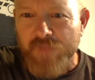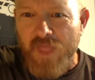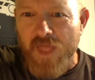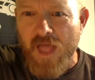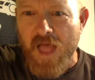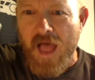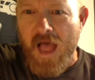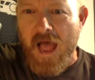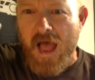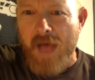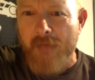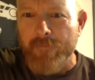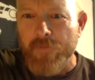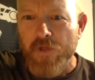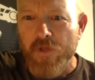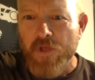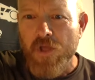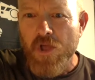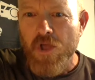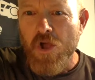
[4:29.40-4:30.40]

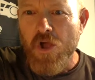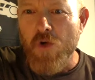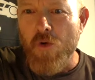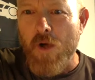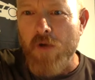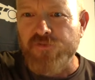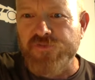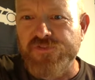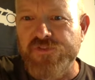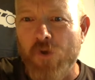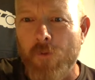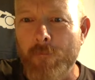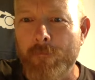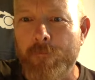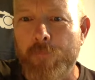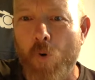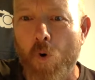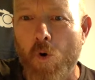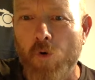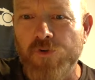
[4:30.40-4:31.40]
Who else is on
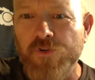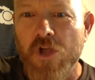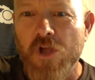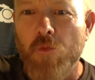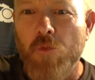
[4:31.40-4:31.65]
board?